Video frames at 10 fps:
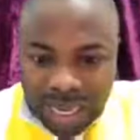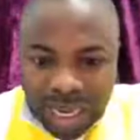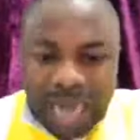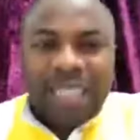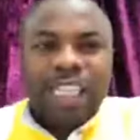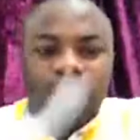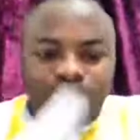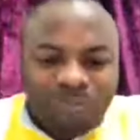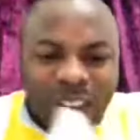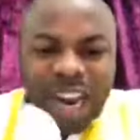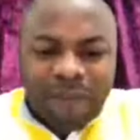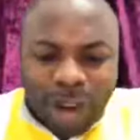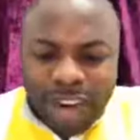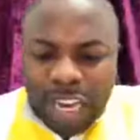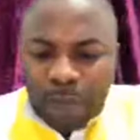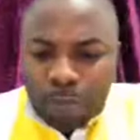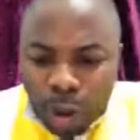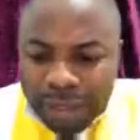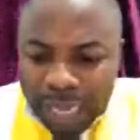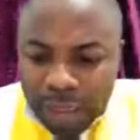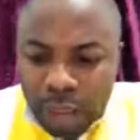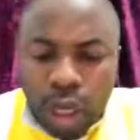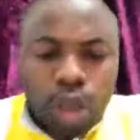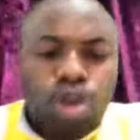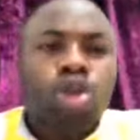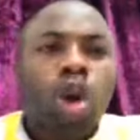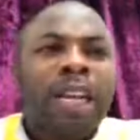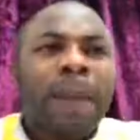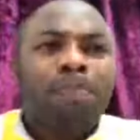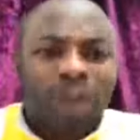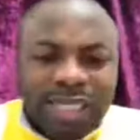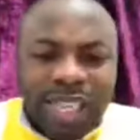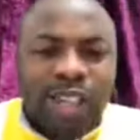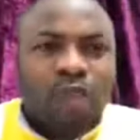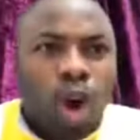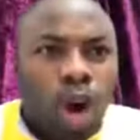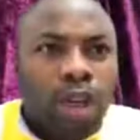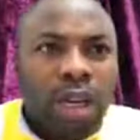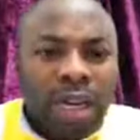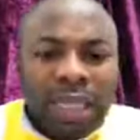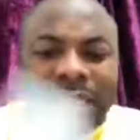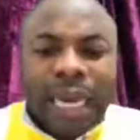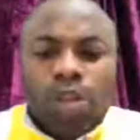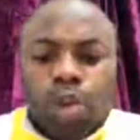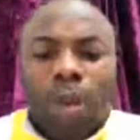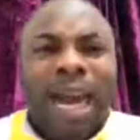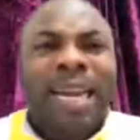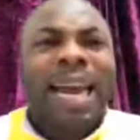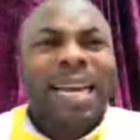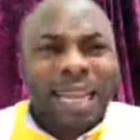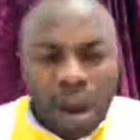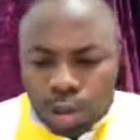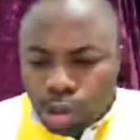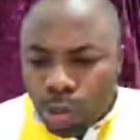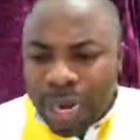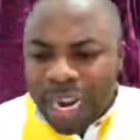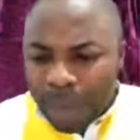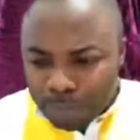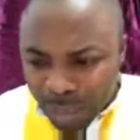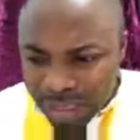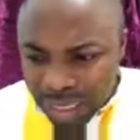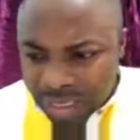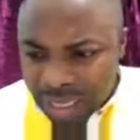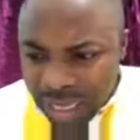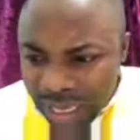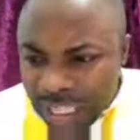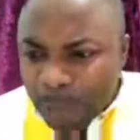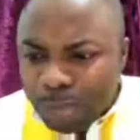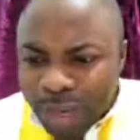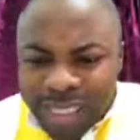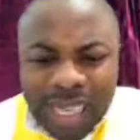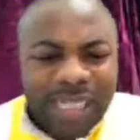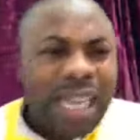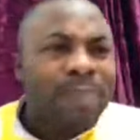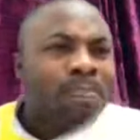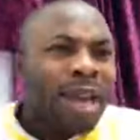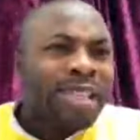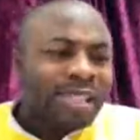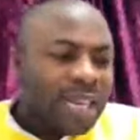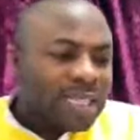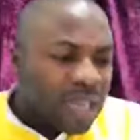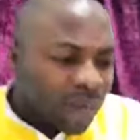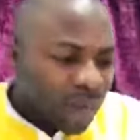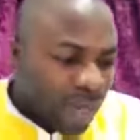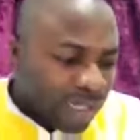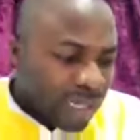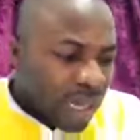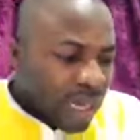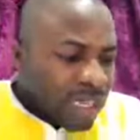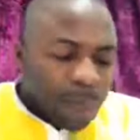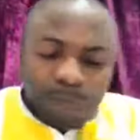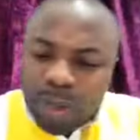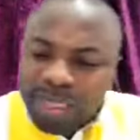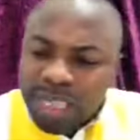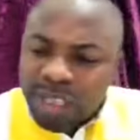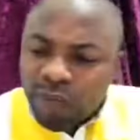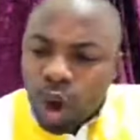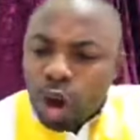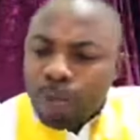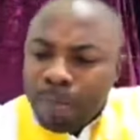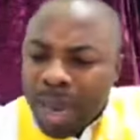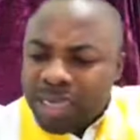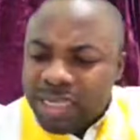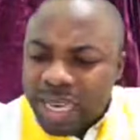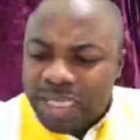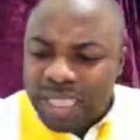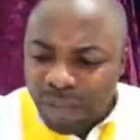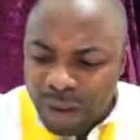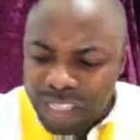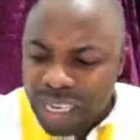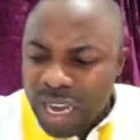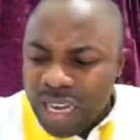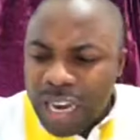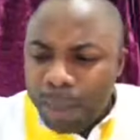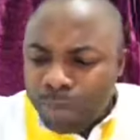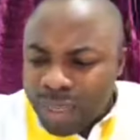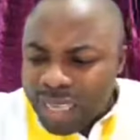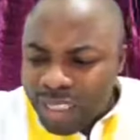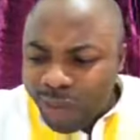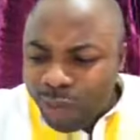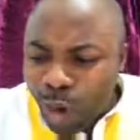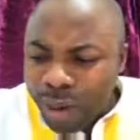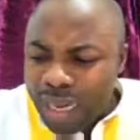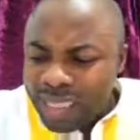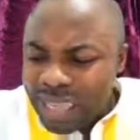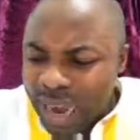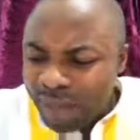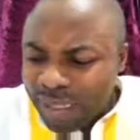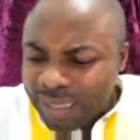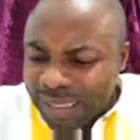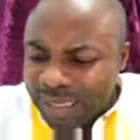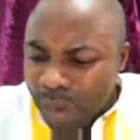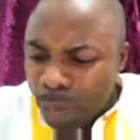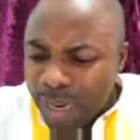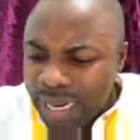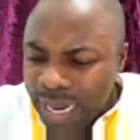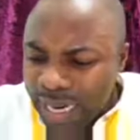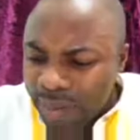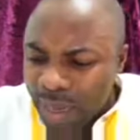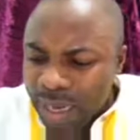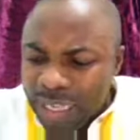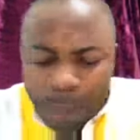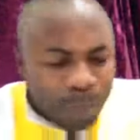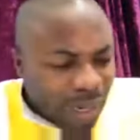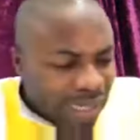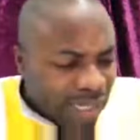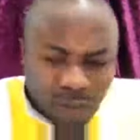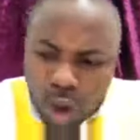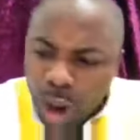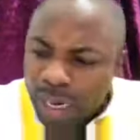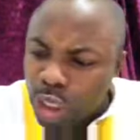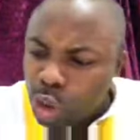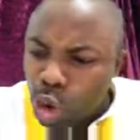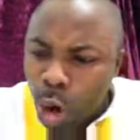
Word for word: It is very, very important to know the presence of God than to gather crowds without the presence. The presence it makes the difference. The presence of God makes the difference. The presence of God is everything that we need. The presence of God is so